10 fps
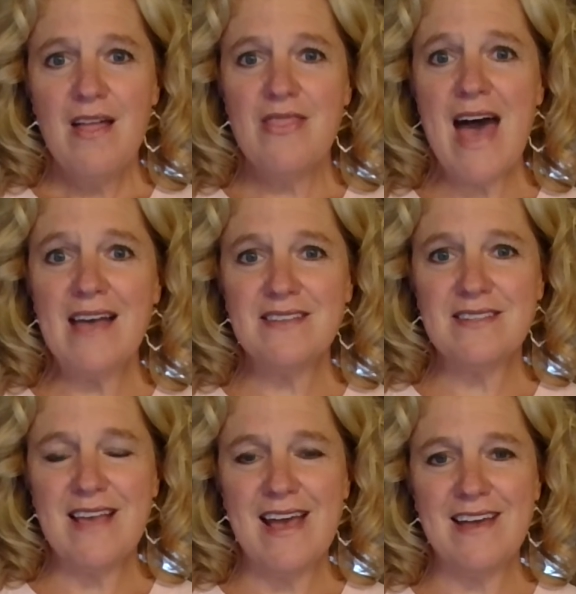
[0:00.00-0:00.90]
That
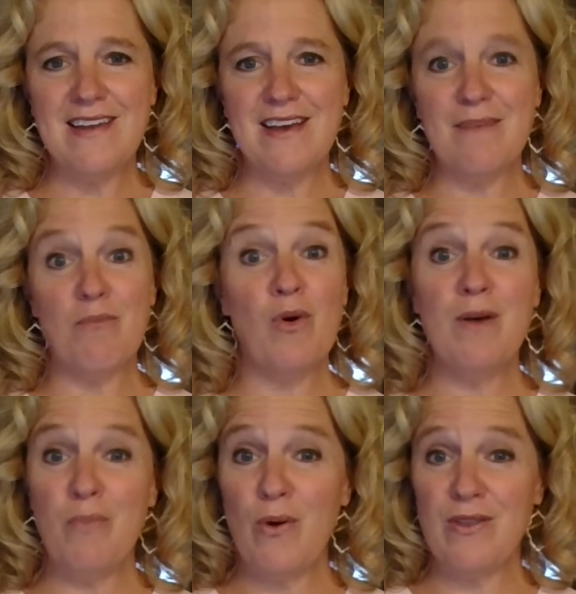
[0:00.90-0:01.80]
said, more
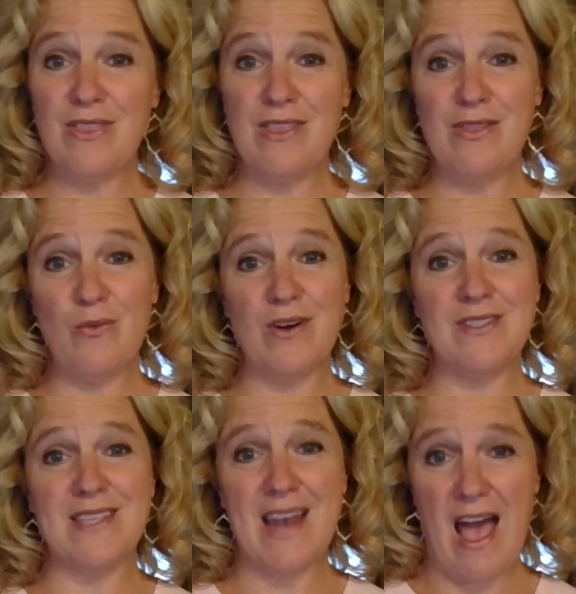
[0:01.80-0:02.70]
important than the
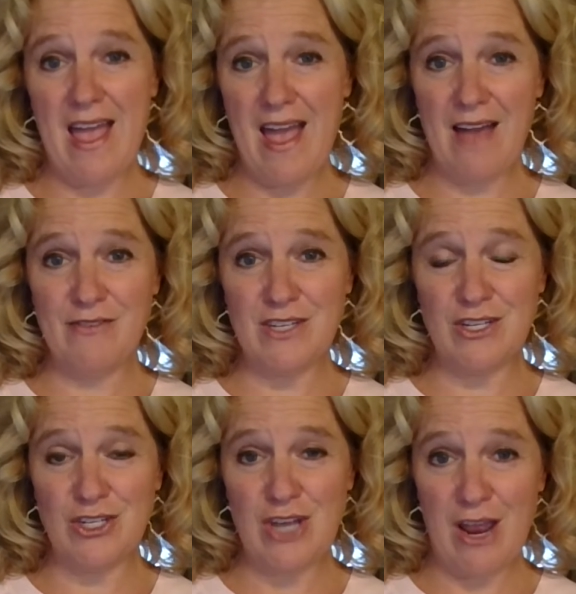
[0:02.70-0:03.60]
words that I have to
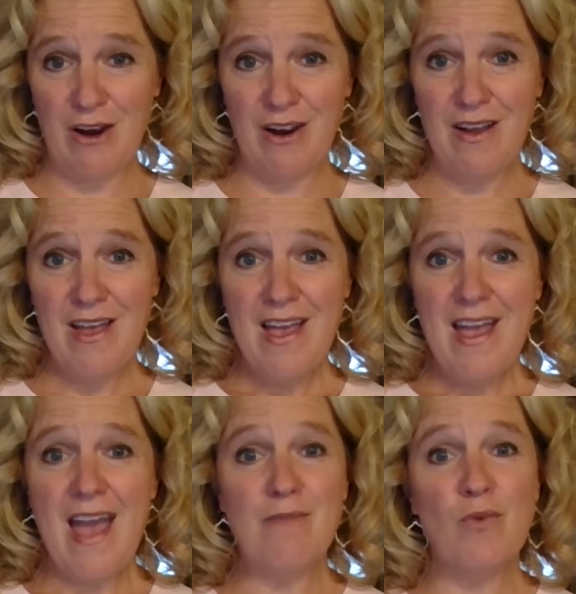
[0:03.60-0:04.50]
share
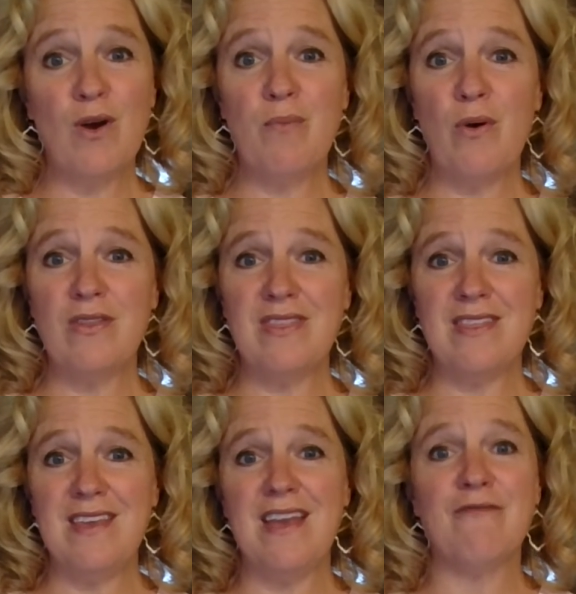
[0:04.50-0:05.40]
and more important
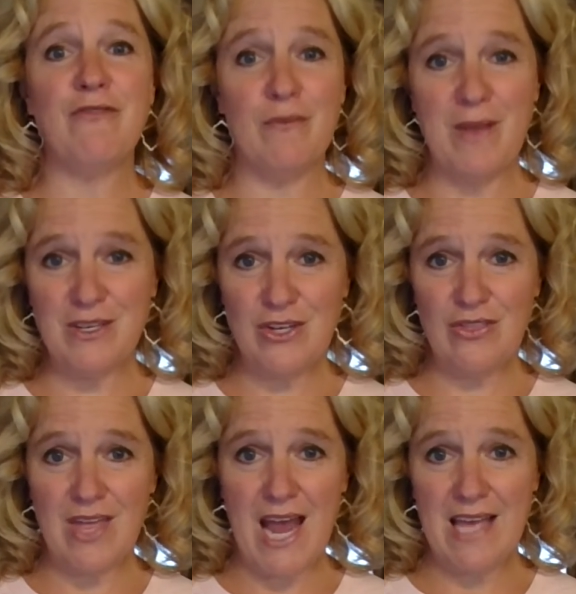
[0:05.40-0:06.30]
than the information
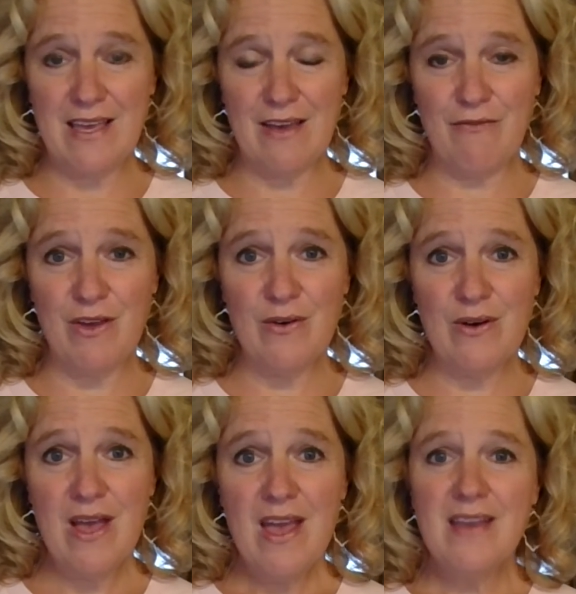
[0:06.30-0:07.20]
that I give you
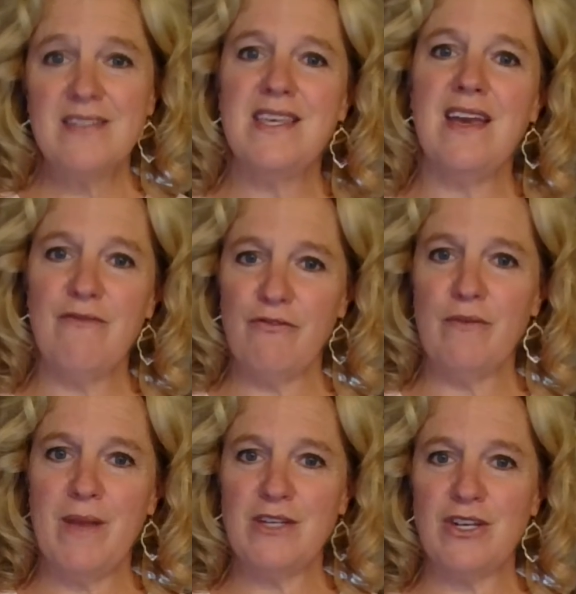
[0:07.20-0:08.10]
is the
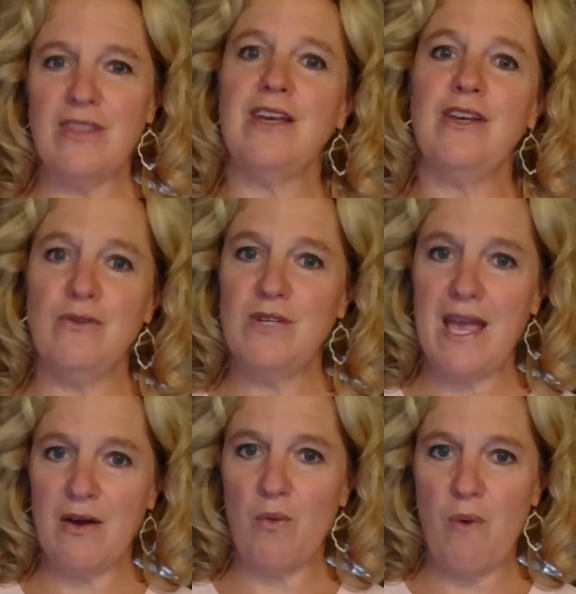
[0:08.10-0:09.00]
information that you
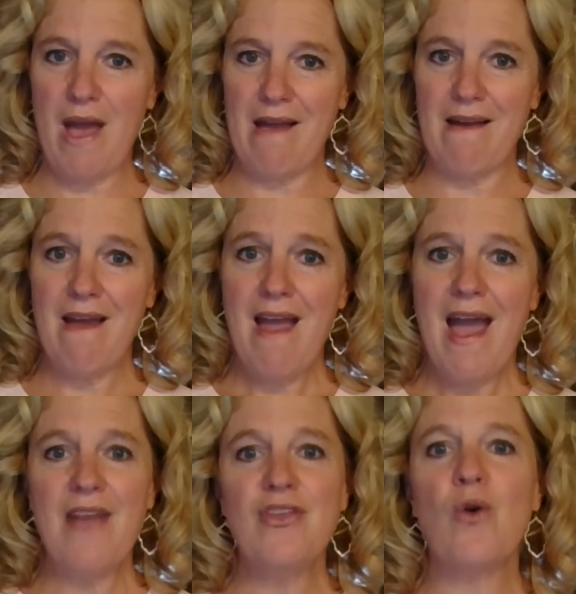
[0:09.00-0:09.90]
take away
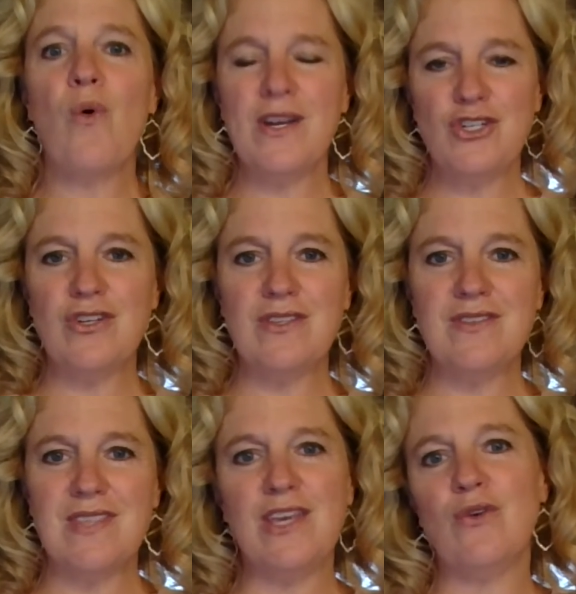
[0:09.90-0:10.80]
and the
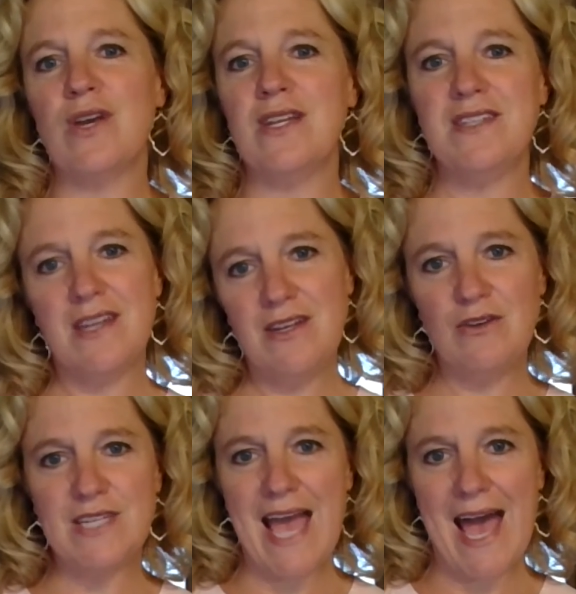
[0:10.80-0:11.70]
questions that you
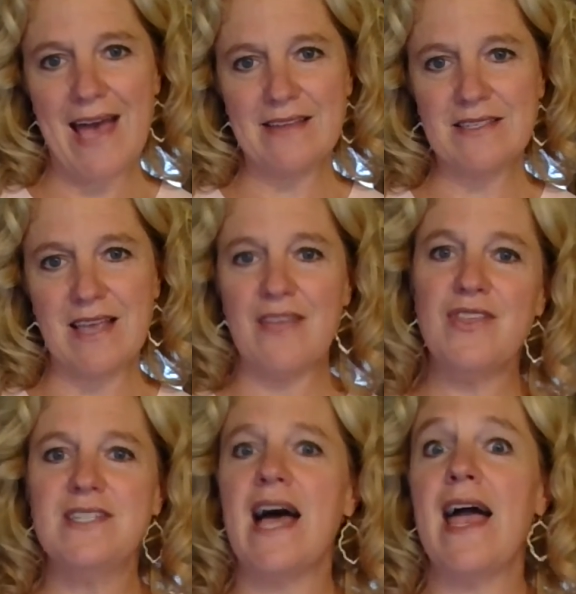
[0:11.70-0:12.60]
continue to ask and
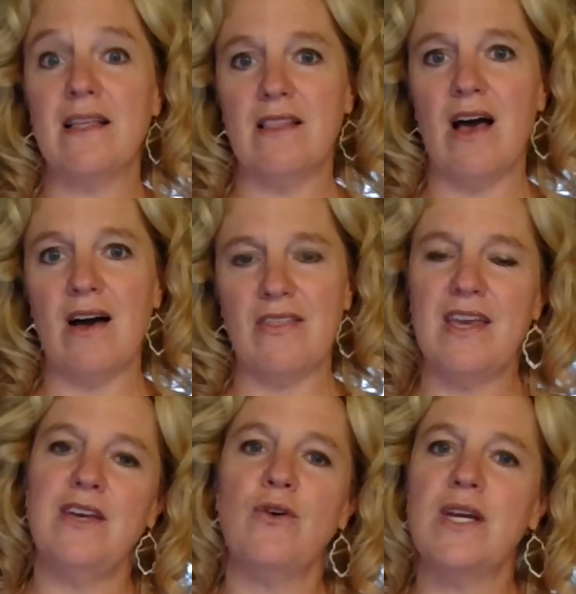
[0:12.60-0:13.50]
the dialogue
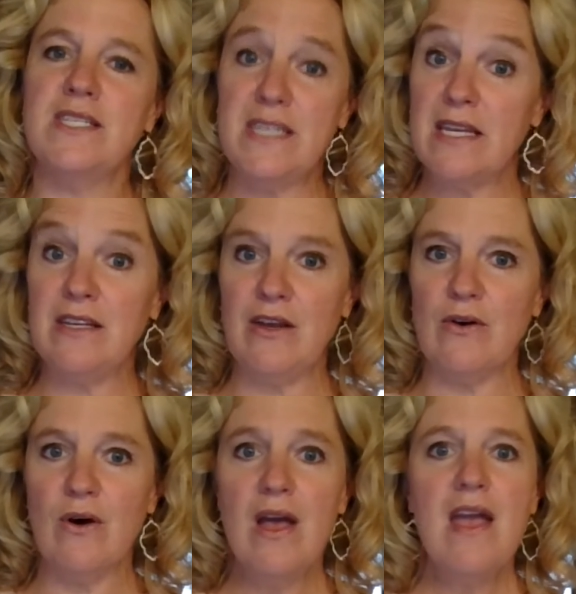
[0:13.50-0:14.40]
that you continue